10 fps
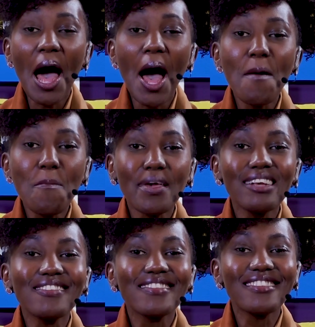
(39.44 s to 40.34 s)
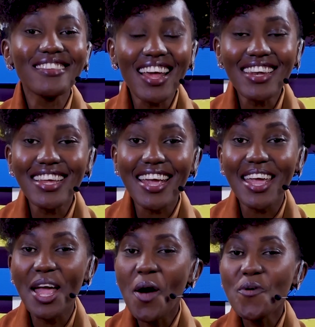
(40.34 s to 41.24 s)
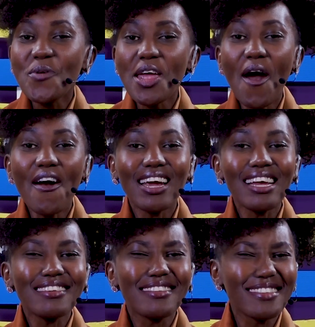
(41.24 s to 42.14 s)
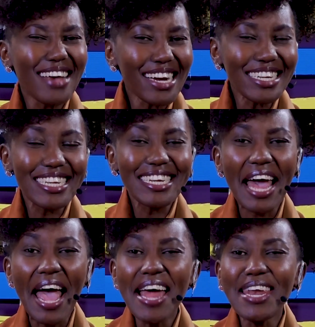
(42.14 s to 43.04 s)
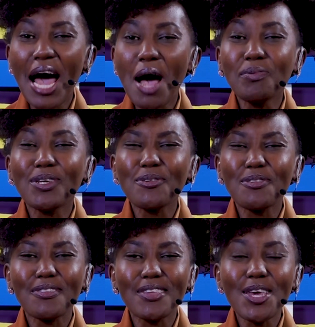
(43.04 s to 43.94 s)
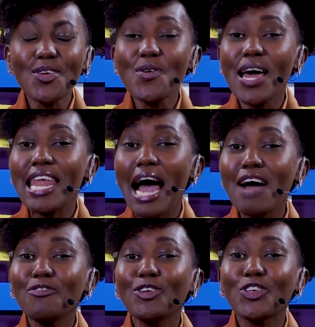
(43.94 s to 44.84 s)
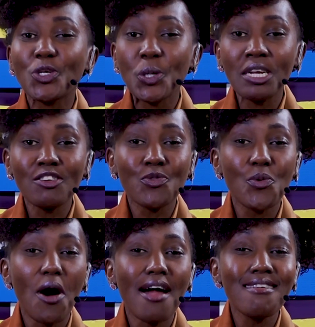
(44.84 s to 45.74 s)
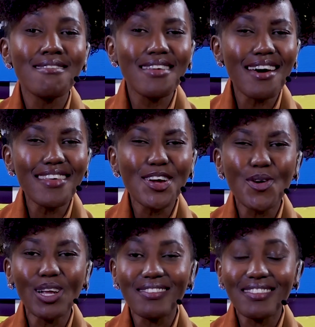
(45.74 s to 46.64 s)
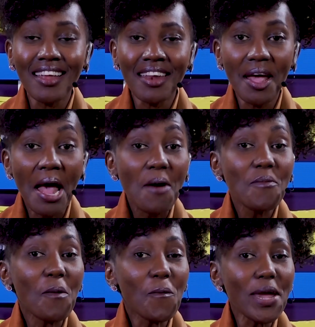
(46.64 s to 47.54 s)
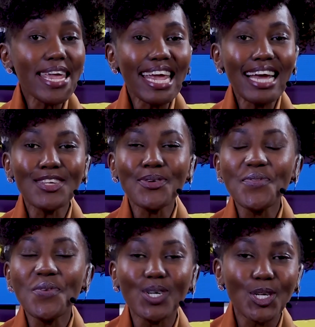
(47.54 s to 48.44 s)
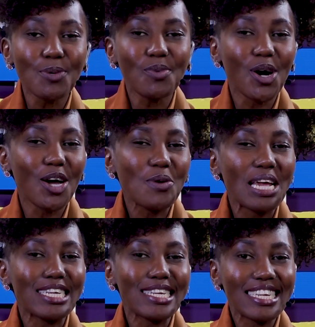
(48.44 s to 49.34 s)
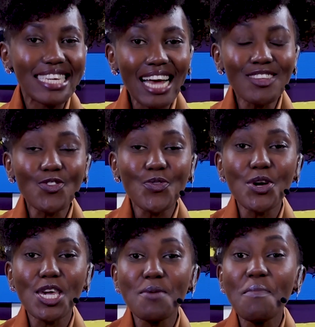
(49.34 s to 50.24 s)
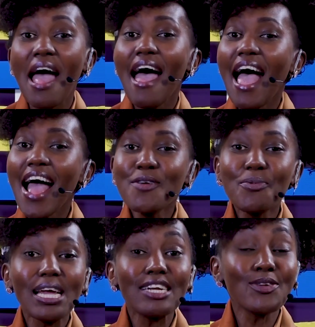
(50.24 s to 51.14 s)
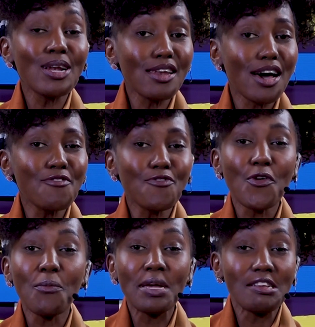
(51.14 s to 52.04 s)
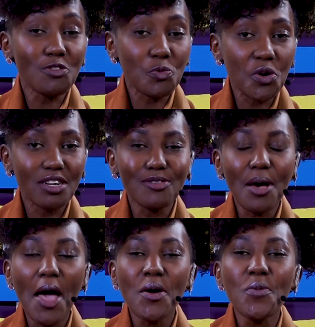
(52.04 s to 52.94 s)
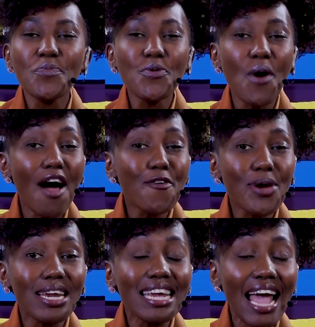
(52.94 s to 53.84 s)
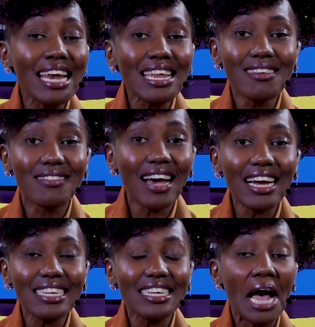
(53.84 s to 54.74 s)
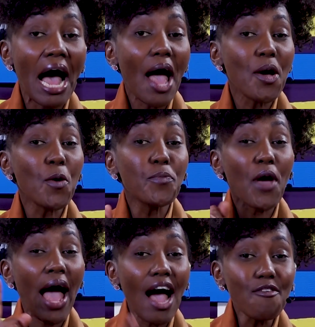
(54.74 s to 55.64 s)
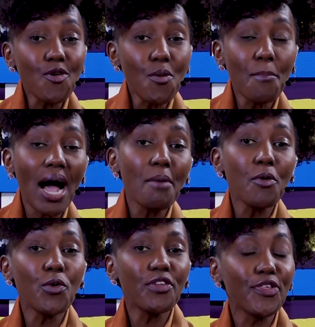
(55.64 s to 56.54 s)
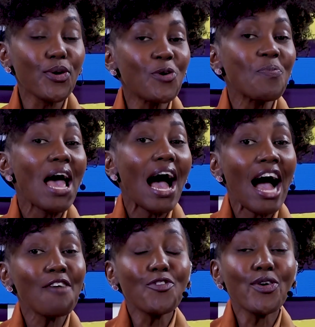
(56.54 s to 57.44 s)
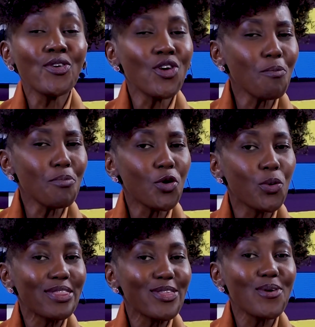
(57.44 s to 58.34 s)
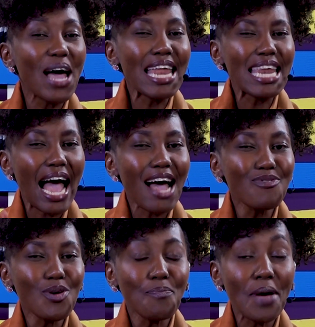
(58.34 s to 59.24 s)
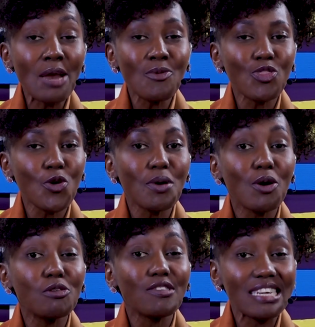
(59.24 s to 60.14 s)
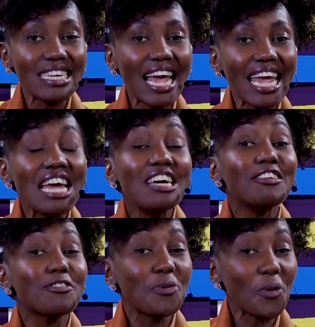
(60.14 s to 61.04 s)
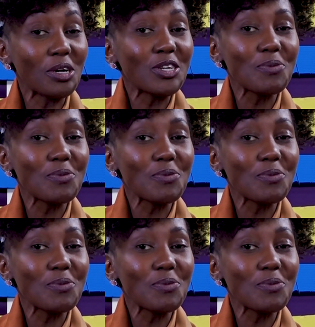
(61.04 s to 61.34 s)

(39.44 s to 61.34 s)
Happy Sunday. We are excited and happy to see you and have you join us for another great Sunday where we get to worship God, we get to dance for Him, and we get to learn from His Word. So I hope you are ready and excited. I hope you have your Bible with you, have your notebook with you, and have your pen with you, because today it's going